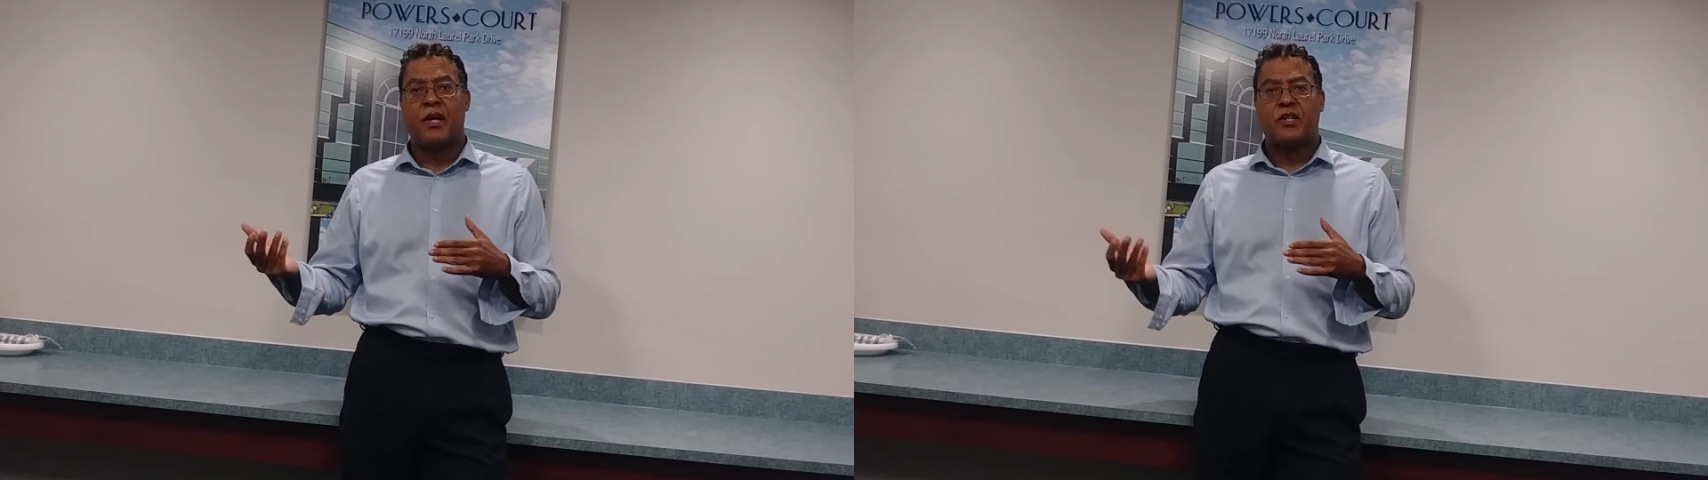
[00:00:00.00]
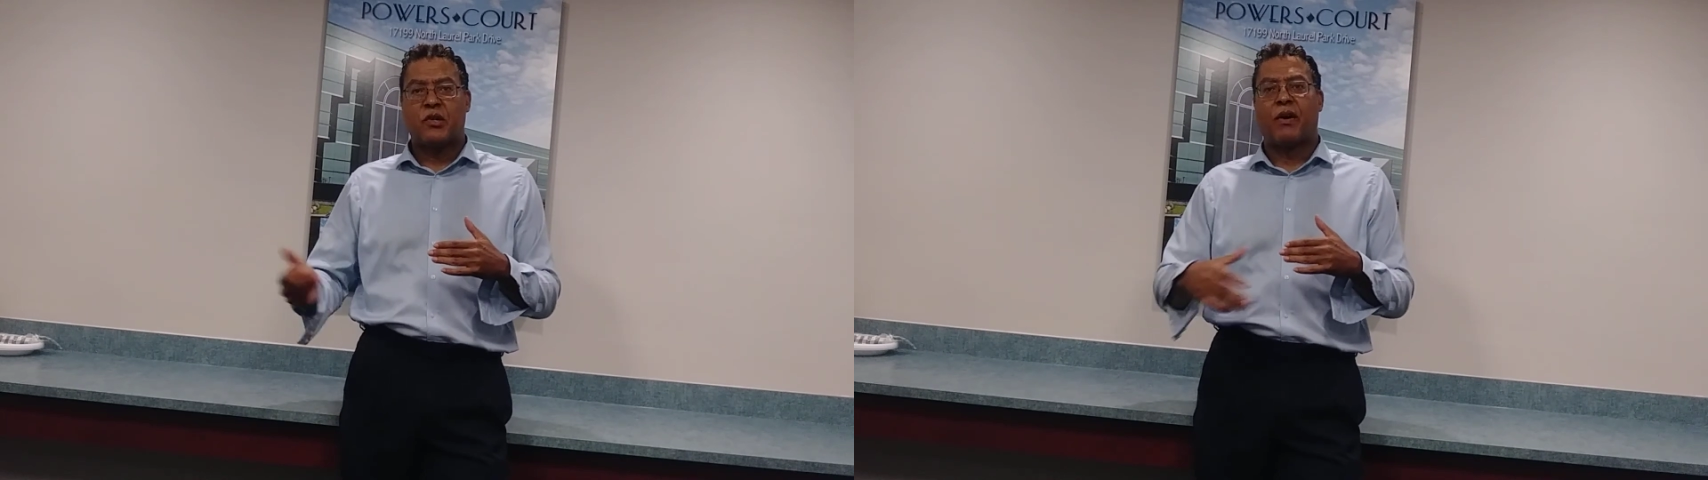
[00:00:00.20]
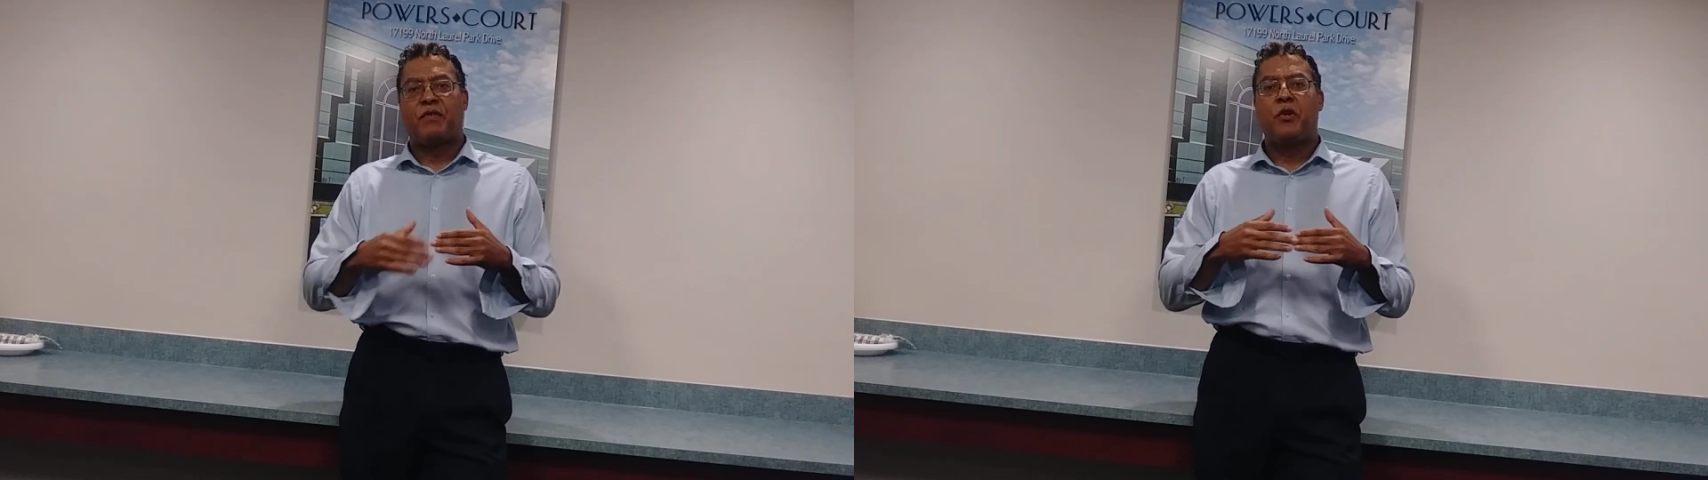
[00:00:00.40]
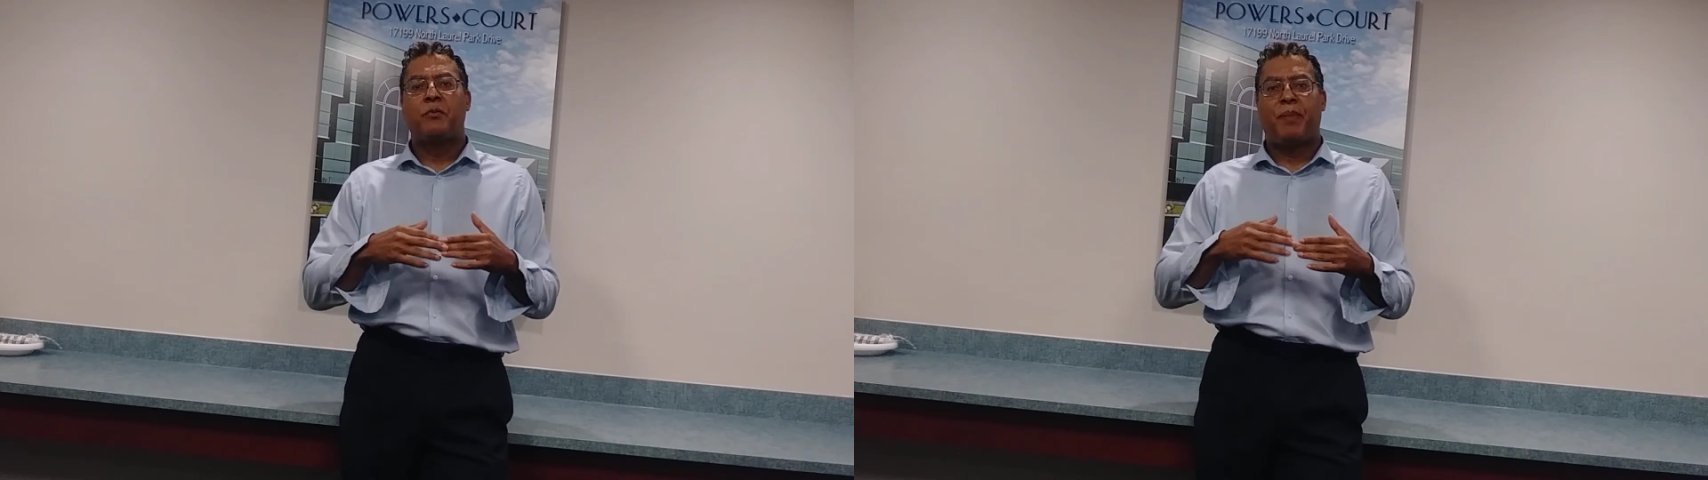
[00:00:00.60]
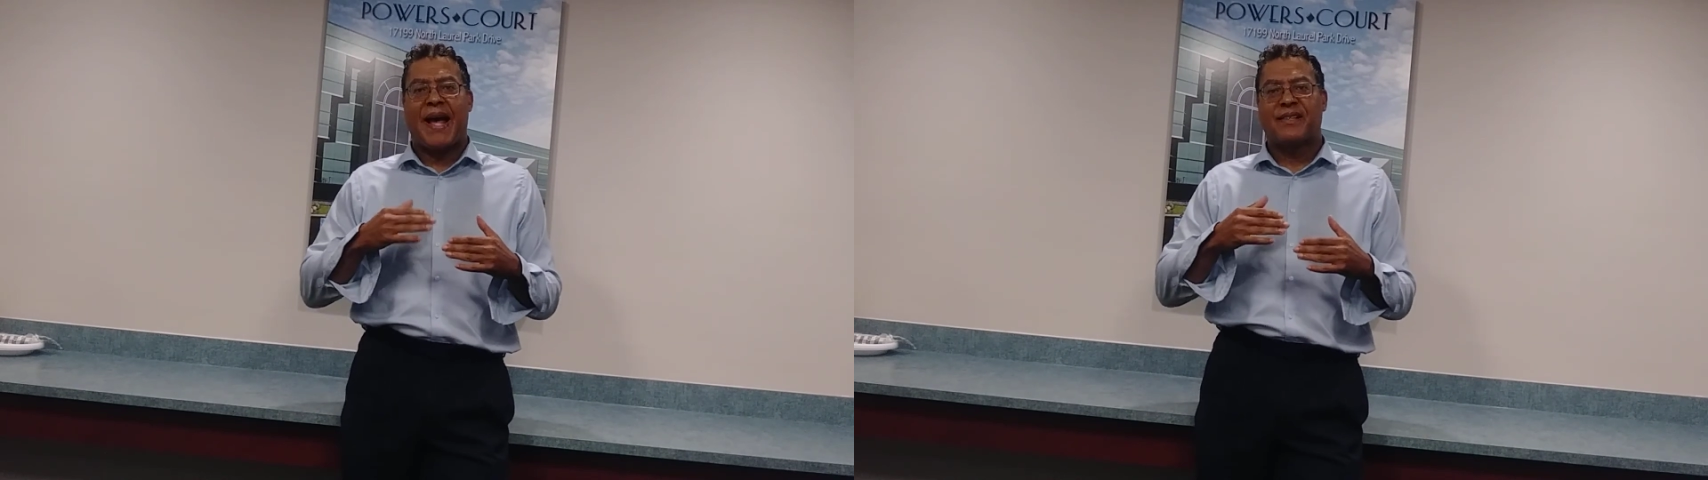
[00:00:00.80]
So if
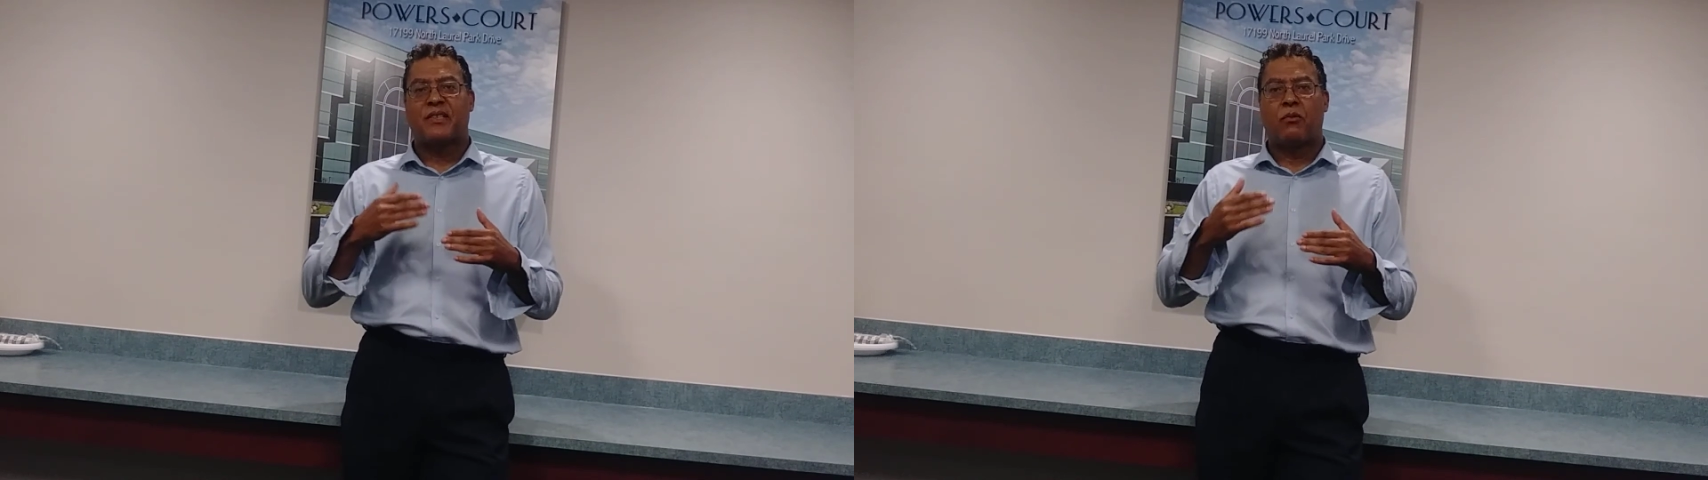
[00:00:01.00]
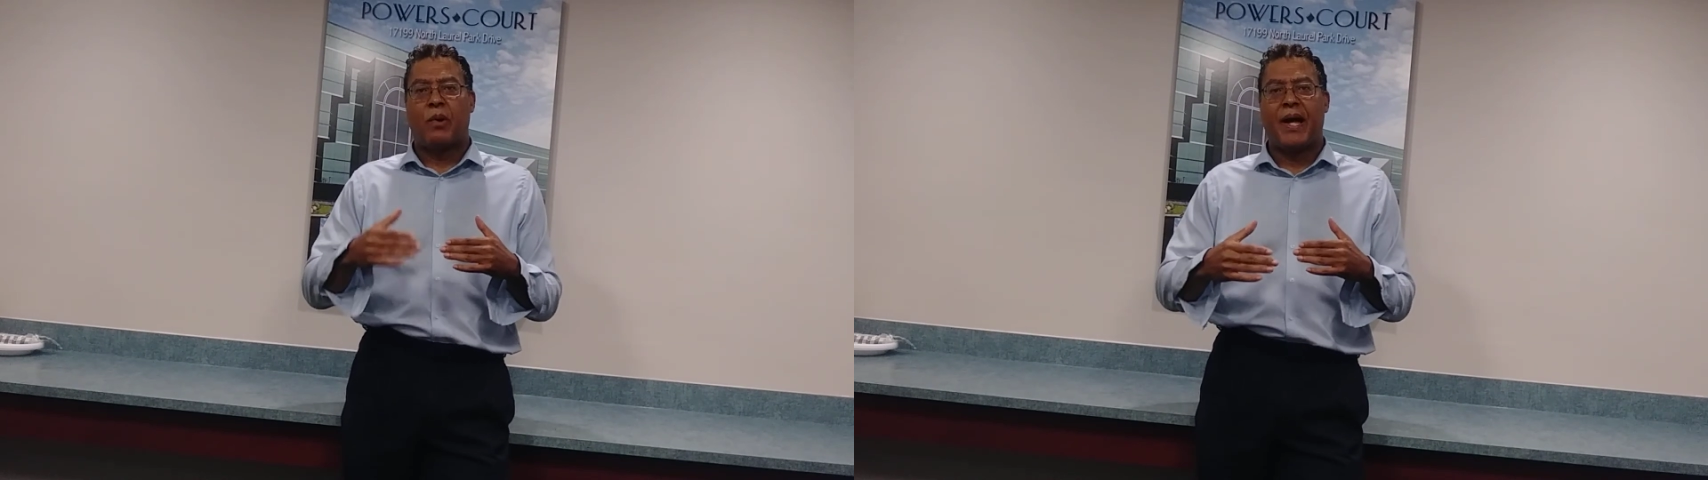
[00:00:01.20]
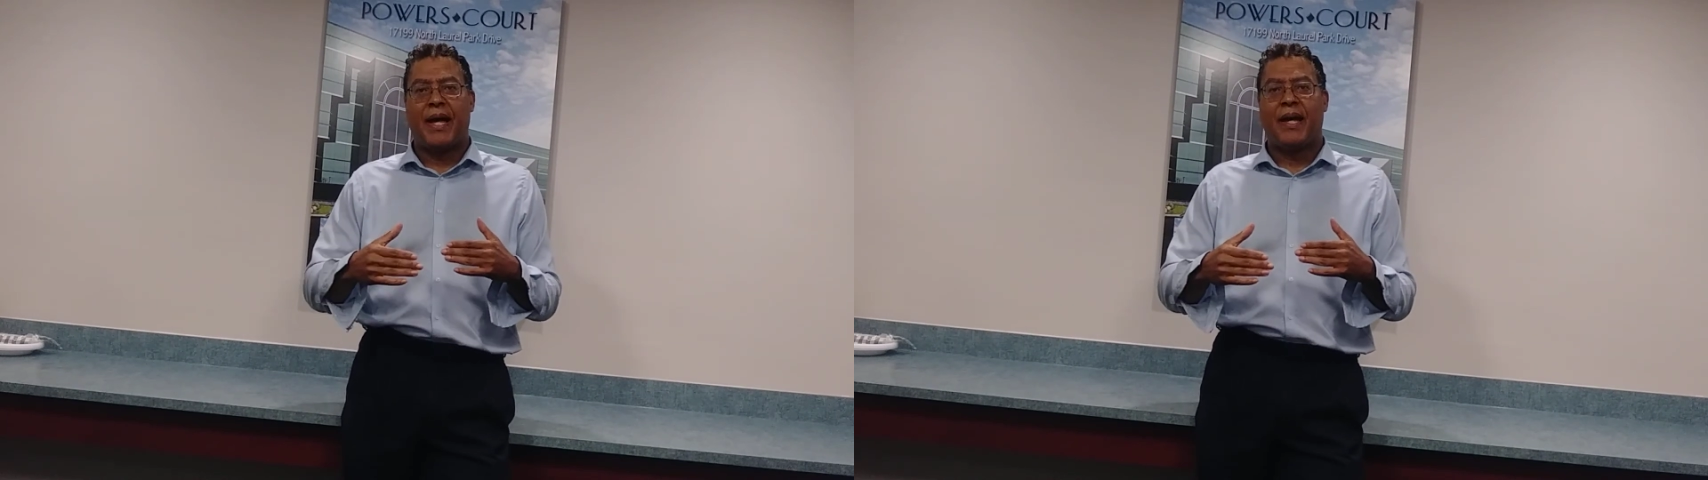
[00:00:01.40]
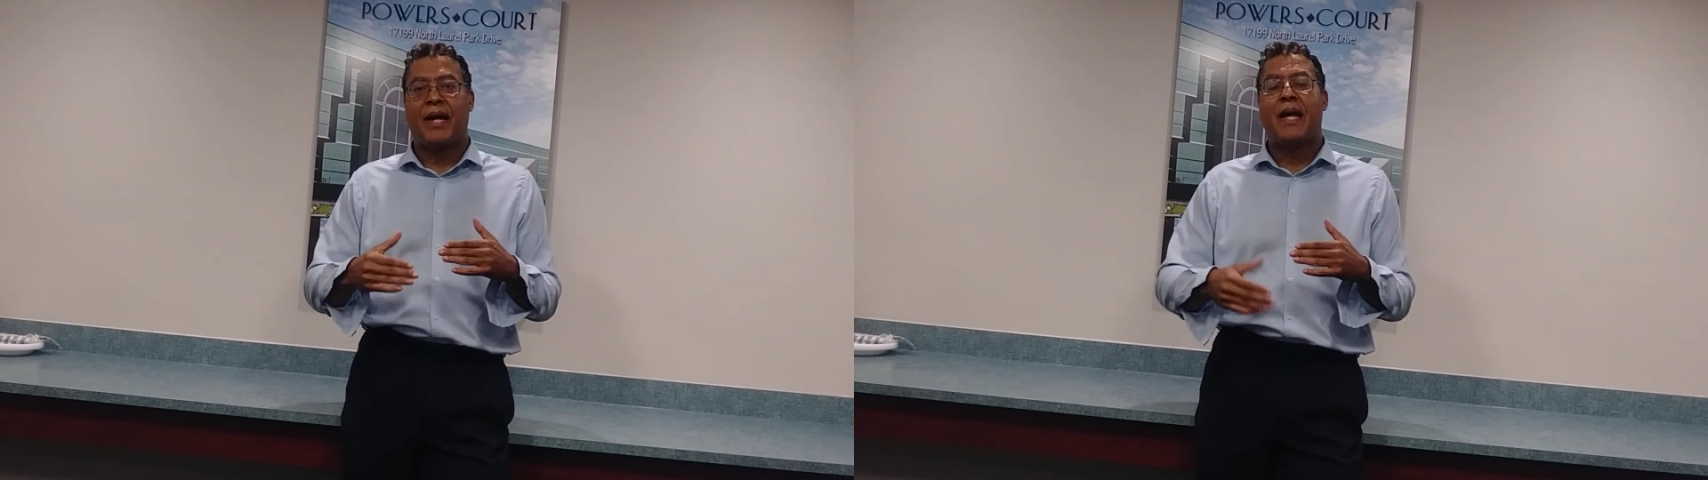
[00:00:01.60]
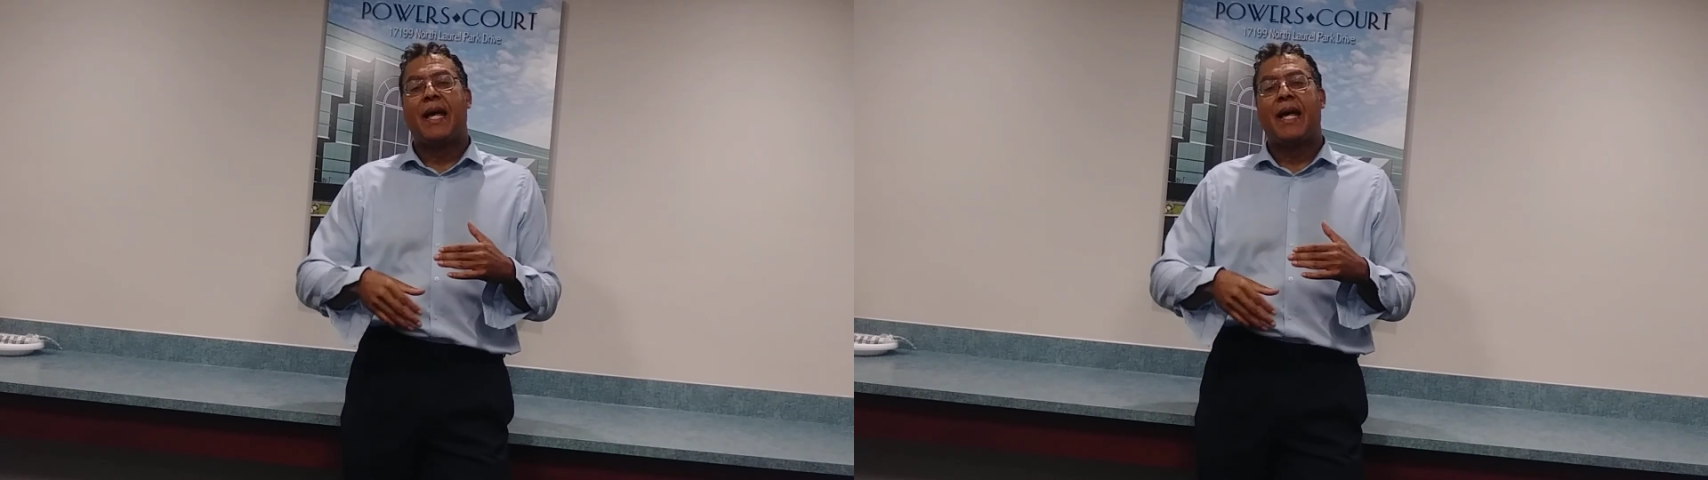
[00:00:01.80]
you passed away